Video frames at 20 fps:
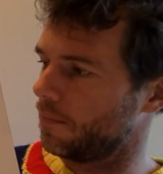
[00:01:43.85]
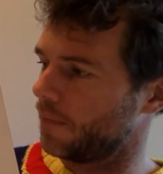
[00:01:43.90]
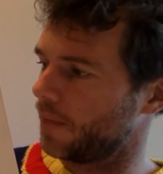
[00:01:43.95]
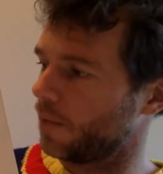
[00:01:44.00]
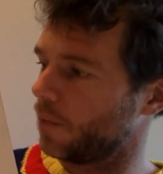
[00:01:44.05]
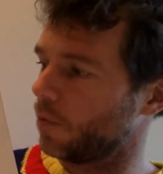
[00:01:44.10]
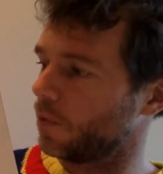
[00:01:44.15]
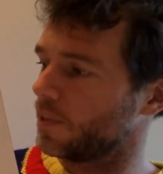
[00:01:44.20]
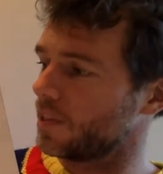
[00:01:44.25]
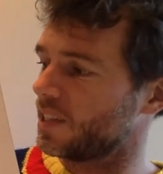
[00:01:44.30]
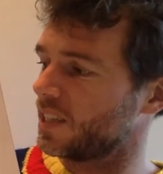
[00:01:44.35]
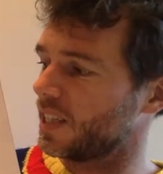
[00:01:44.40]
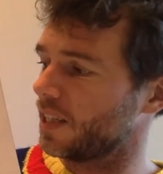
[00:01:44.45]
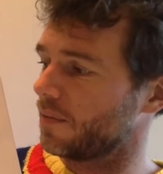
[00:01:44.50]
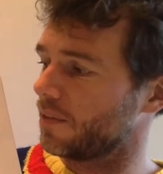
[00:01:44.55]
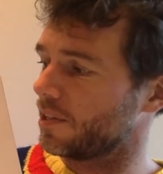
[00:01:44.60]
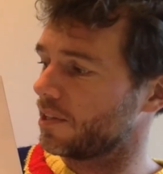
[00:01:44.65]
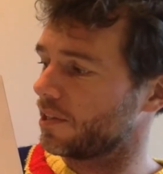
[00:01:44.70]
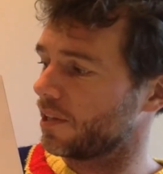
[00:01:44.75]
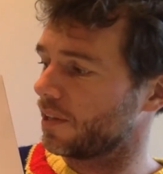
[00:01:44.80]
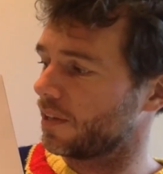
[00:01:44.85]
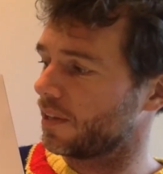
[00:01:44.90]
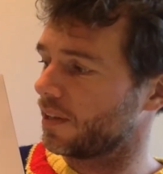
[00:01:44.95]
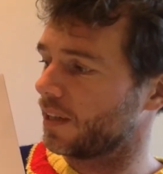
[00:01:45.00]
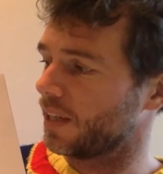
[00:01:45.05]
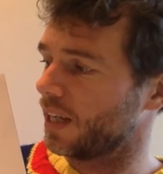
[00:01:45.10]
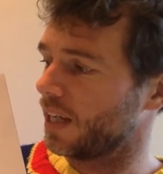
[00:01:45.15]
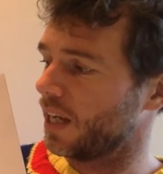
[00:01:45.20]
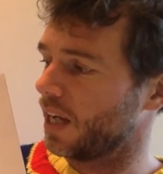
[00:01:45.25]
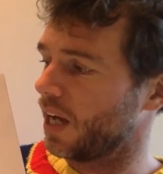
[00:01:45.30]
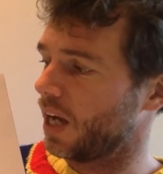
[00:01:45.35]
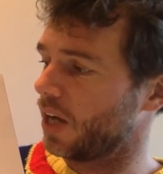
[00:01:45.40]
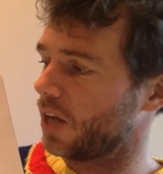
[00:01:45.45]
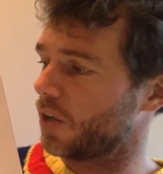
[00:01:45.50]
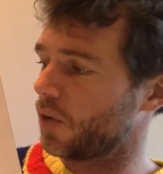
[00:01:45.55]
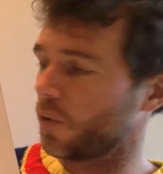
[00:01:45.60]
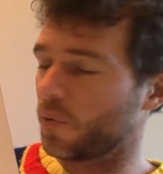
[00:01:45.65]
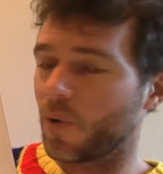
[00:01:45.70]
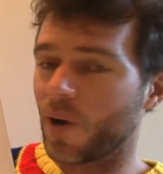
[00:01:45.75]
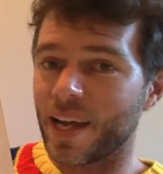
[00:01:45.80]
They wanted to give each other a
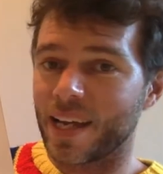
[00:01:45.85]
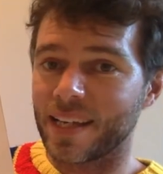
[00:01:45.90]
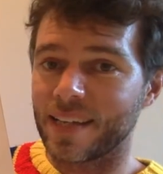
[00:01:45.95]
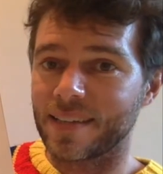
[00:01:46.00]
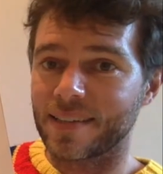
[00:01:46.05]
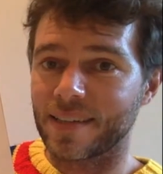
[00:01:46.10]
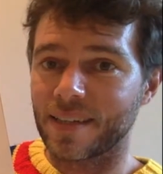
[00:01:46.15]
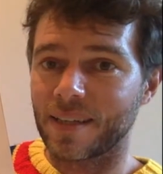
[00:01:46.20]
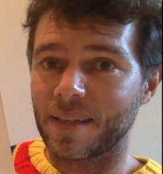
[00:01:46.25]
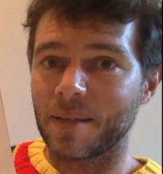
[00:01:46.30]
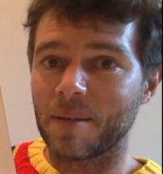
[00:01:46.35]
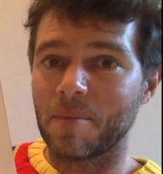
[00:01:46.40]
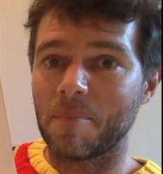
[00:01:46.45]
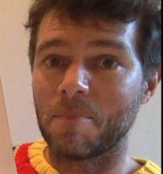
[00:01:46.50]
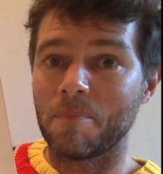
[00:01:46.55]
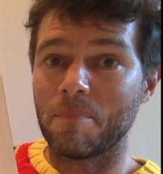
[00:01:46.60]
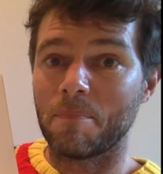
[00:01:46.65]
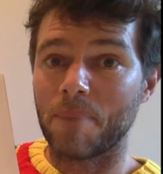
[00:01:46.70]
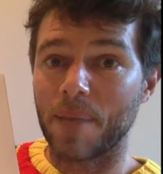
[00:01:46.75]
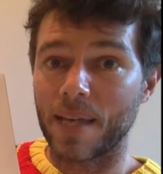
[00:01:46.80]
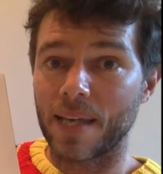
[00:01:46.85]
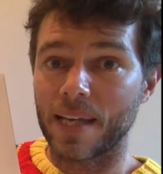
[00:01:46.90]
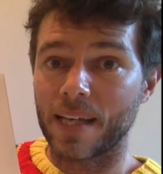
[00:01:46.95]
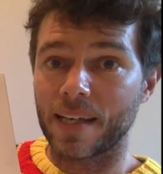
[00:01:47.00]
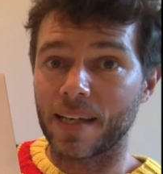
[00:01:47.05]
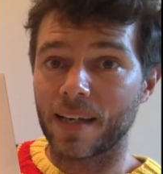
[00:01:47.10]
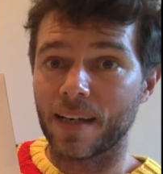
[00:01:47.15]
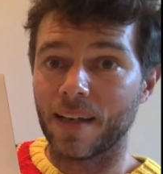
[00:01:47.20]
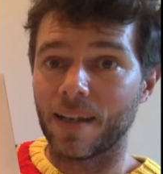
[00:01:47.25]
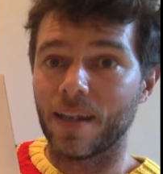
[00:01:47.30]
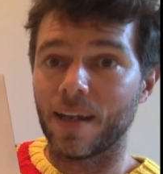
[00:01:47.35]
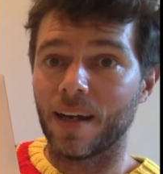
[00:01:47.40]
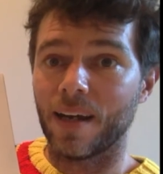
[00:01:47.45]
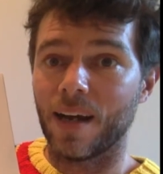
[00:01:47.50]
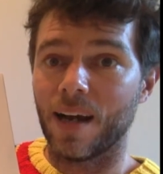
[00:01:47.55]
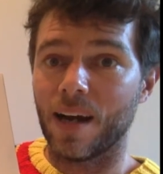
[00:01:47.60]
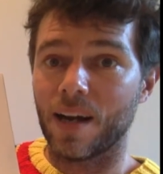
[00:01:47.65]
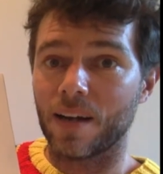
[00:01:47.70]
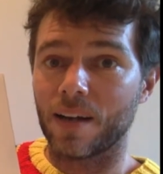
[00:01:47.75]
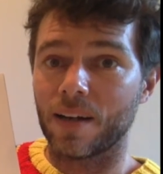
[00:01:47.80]
great big
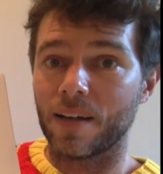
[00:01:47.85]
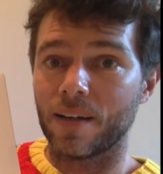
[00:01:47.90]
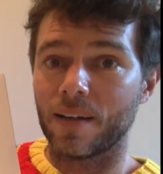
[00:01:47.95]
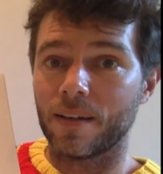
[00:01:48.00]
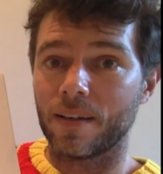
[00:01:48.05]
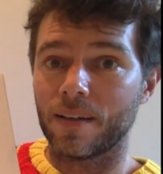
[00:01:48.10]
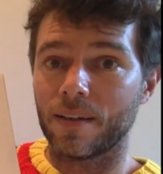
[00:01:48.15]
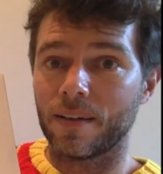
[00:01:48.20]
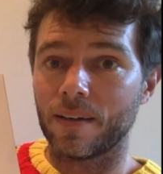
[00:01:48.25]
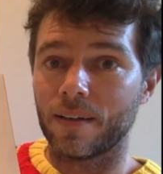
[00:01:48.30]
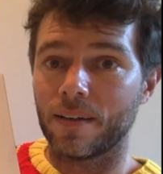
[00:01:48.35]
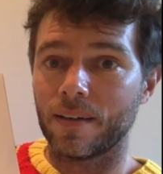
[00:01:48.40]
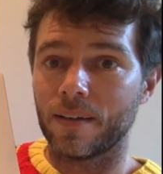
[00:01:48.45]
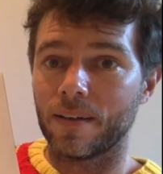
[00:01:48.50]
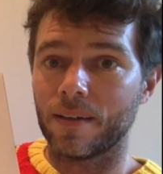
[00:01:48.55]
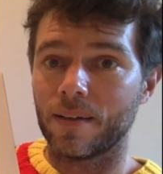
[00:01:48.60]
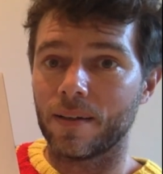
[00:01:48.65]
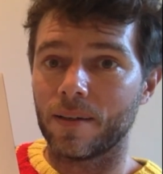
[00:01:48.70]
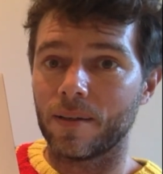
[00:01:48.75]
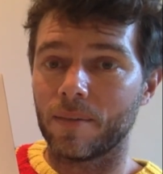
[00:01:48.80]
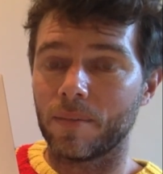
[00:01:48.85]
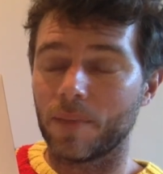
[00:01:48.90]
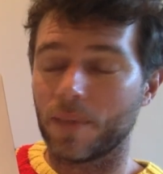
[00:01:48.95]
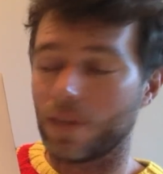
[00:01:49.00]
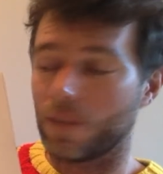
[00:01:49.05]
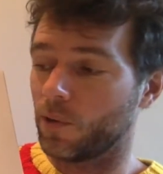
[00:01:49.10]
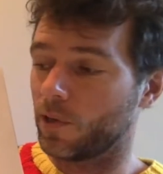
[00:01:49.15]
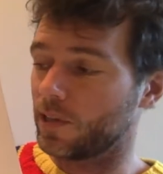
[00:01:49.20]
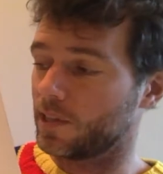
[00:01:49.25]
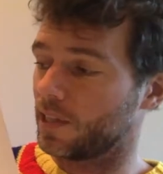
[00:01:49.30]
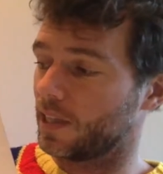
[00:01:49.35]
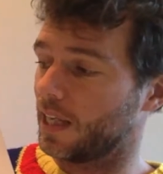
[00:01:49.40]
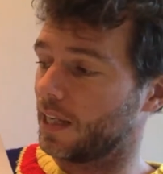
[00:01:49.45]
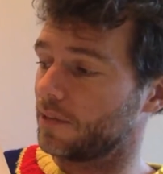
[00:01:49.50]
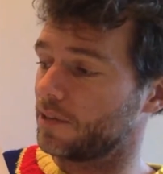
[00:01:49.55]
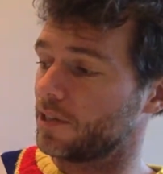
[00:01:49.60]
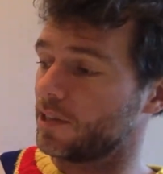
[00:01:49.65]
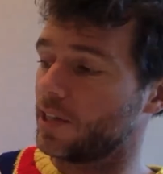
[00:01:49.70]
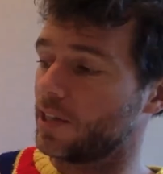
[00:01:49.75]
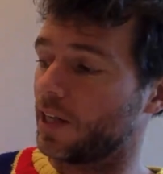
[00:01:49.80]
hug, but they weren't
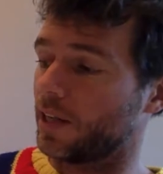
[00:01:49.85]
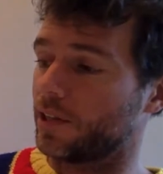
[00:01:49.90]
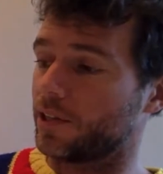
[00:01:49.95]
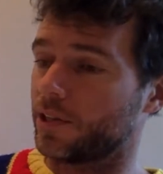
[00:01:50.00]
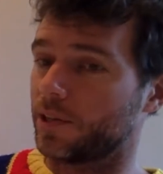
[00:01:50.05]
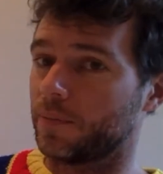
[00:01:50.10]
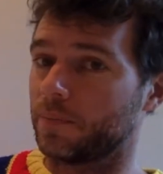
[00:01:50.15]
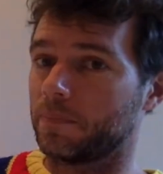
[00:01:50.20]
allowed to touch.